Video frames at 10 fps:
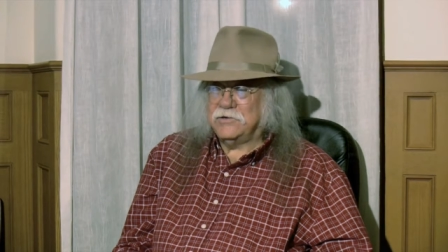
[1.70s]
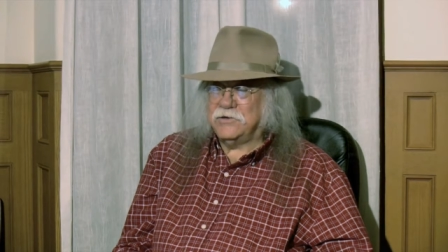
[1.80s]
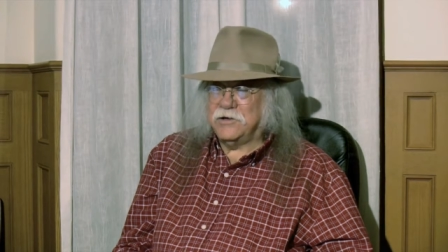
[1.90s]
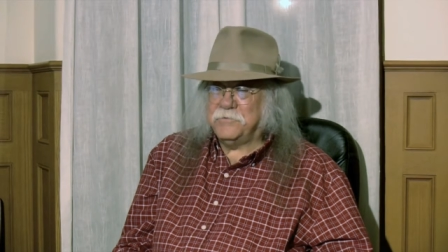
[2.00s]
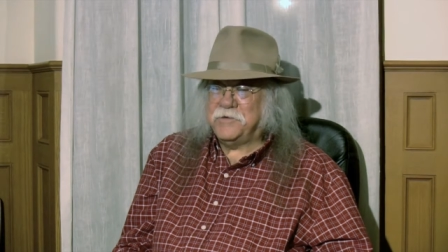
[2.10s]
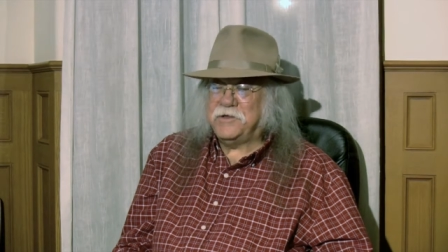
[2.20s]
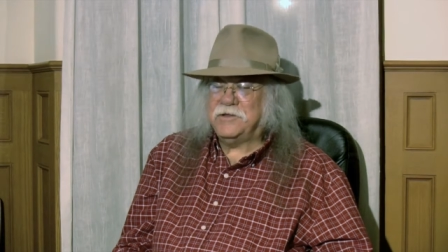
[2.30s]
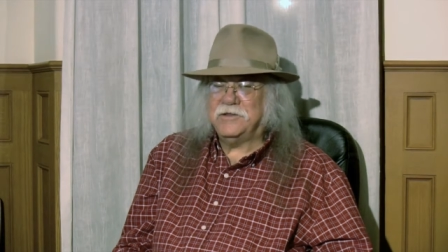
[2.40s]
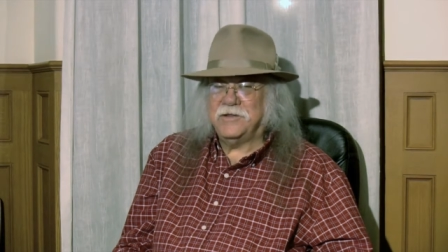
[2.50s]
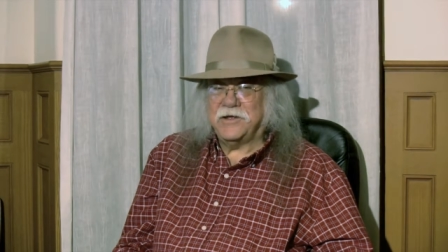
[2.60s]

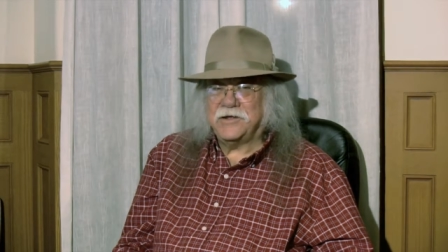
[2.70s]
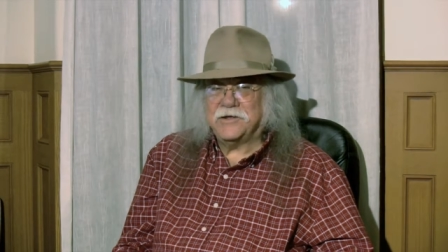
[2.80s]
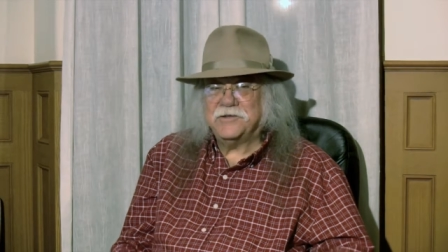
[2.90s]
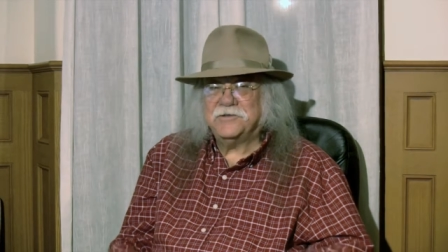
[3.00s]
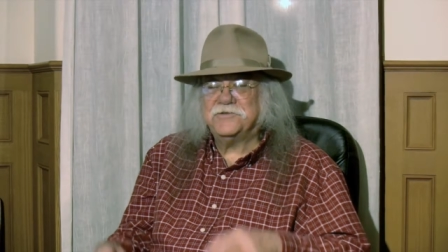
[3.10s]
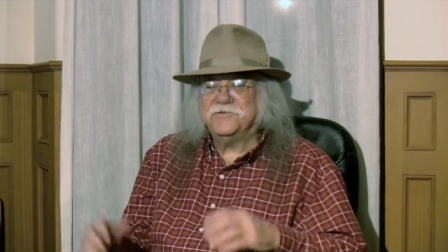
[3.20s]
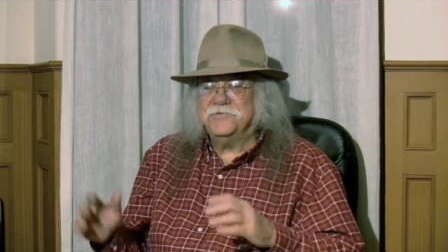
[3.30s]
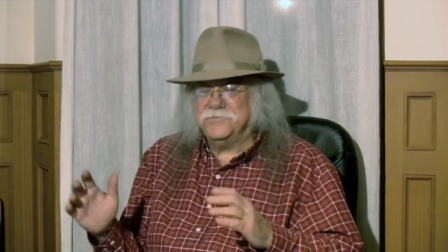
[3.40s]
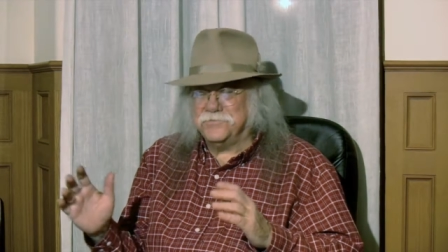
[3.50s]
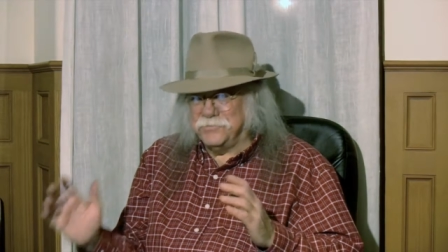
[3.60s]
Jimmy Liggins
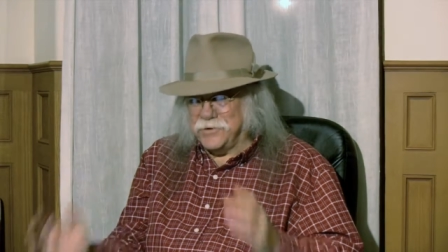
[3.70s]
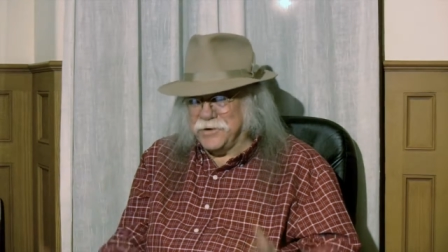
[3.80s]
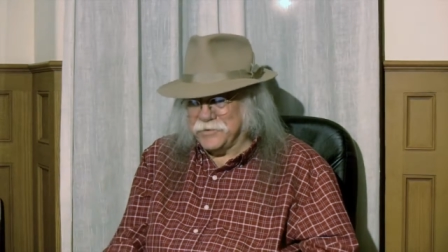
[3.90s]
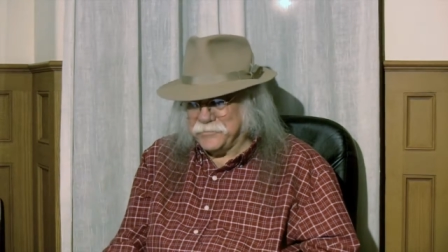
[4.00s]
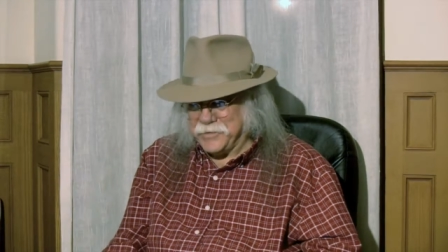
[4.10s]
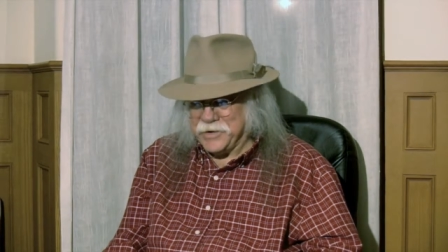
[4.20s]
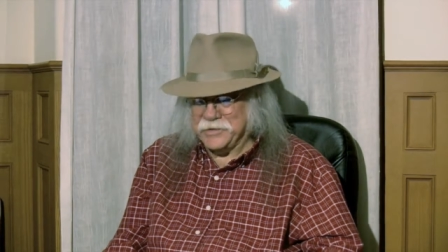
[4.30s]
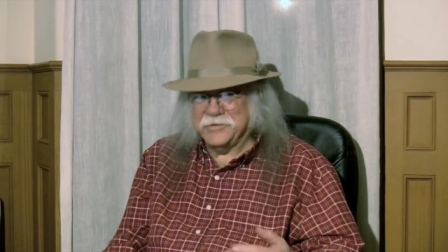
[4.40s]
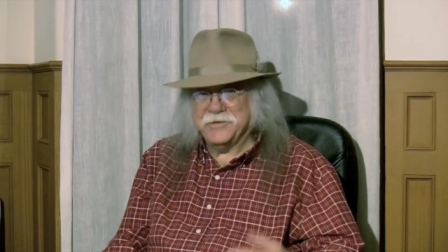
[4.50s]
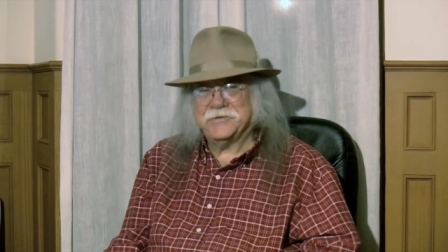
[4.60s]
Drunk, man.